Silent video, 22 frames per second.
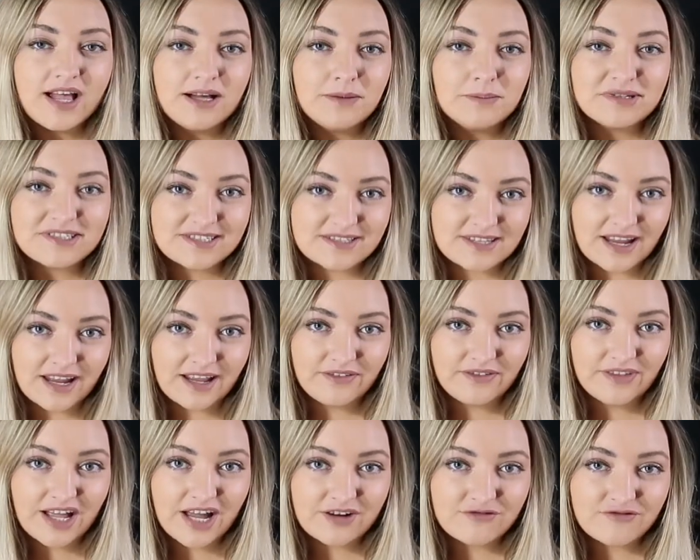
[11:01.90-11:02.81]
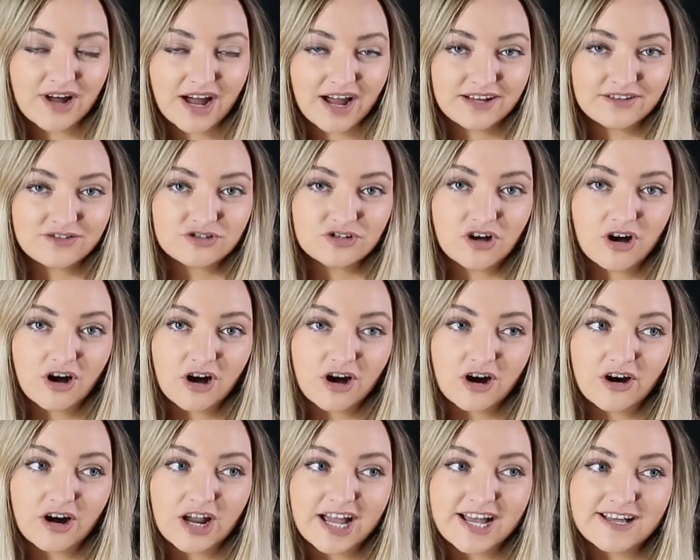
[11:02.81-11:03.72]
But saying that Ryan's
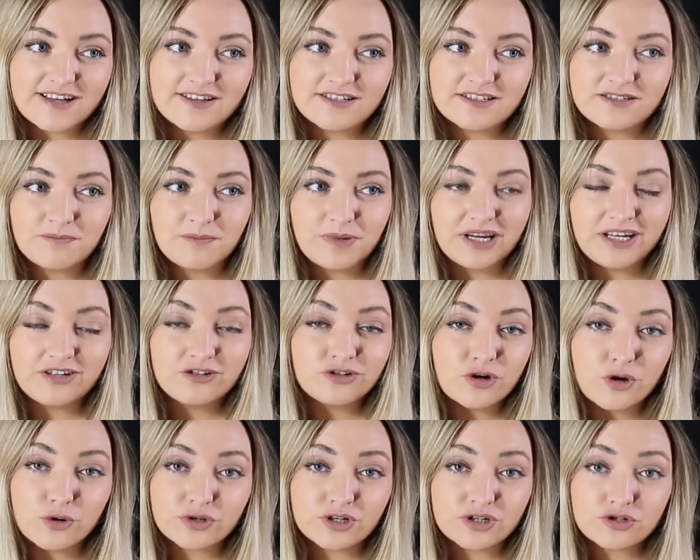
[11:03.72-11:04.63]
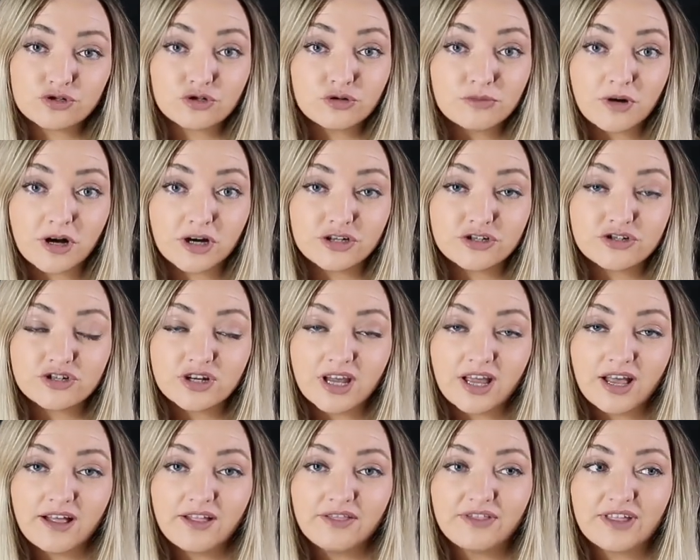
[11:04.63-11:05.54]
car has been coated so much
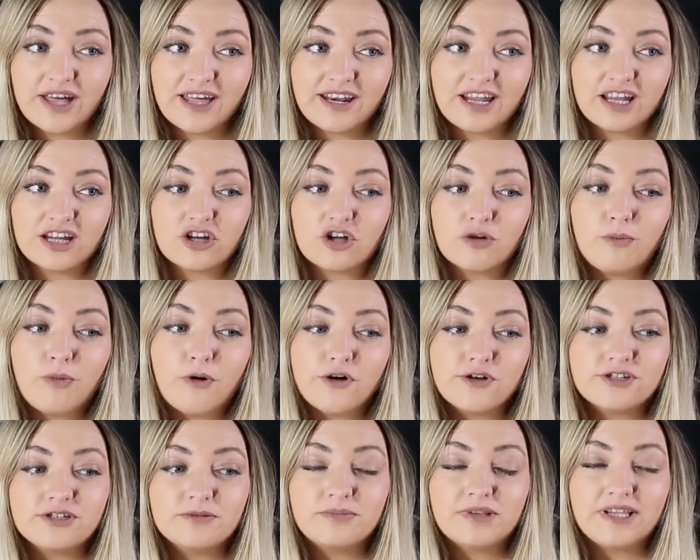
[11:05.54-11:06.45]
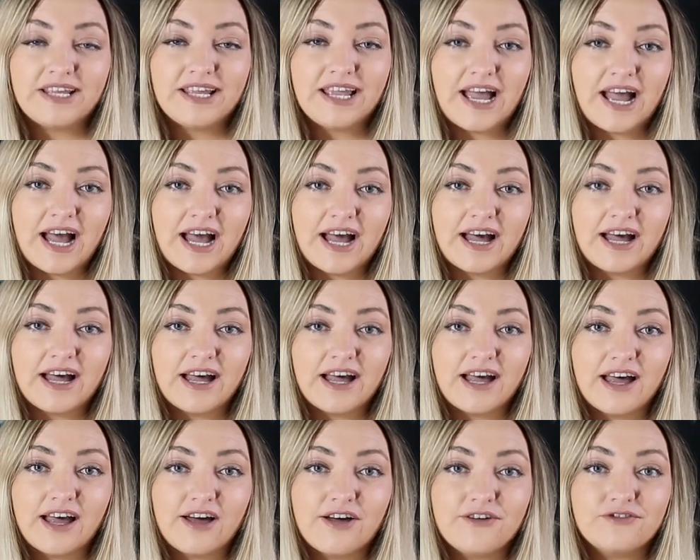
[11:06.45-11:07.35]
that it could possibly
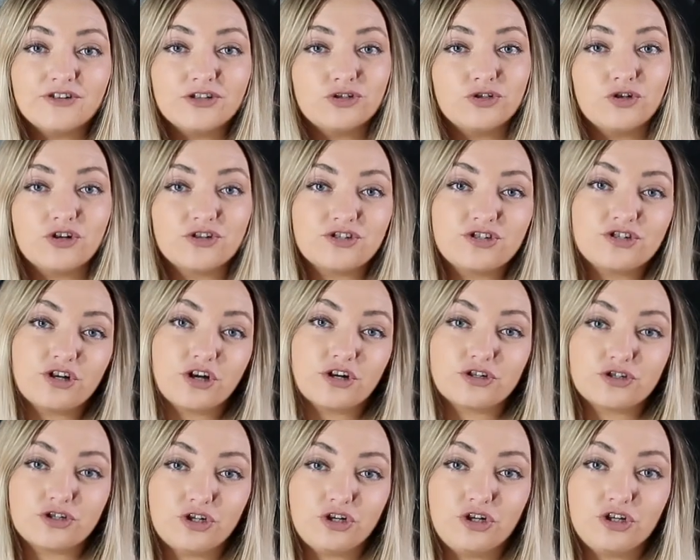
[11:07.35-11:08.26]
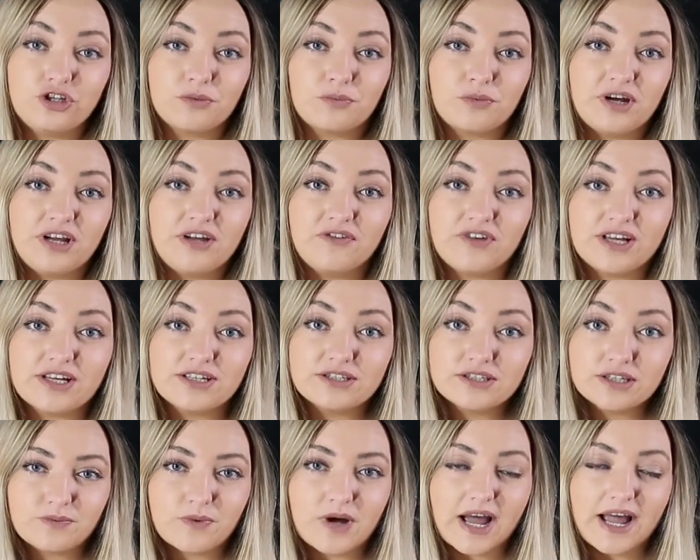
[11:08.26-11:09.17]
have not stuck to the previous
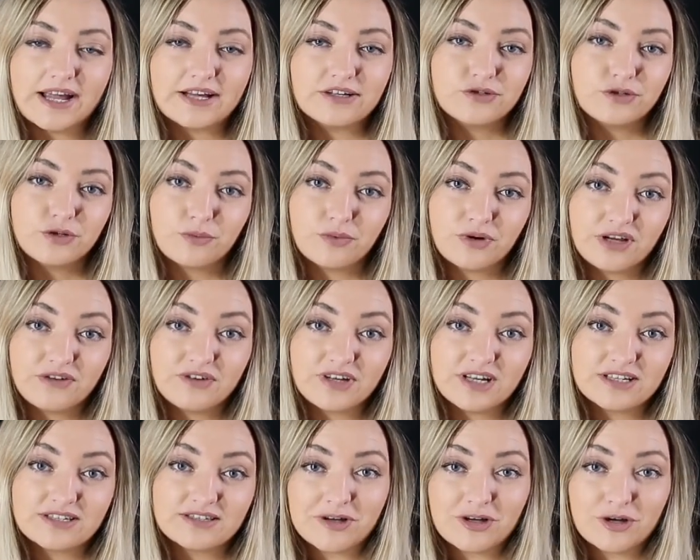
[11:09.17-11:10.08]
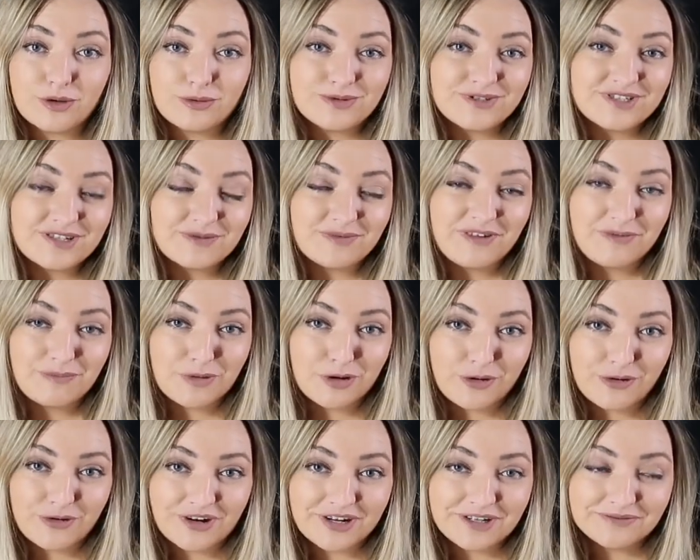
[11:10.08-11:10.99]
wax or the previous coatings that we've put
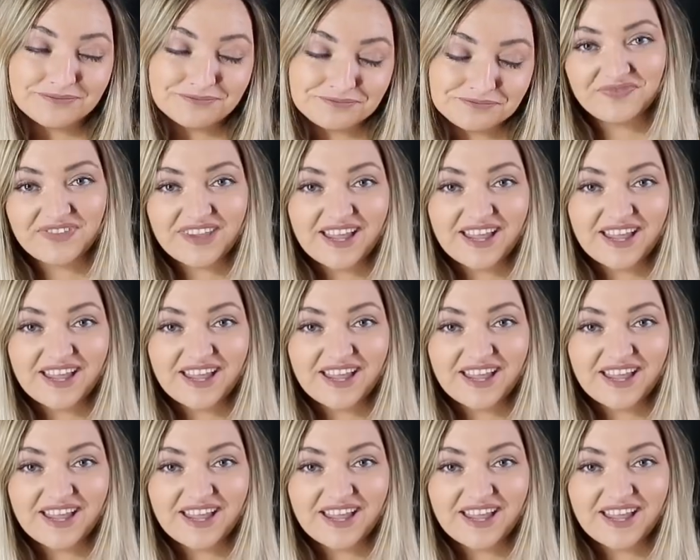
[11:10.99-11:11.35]
on it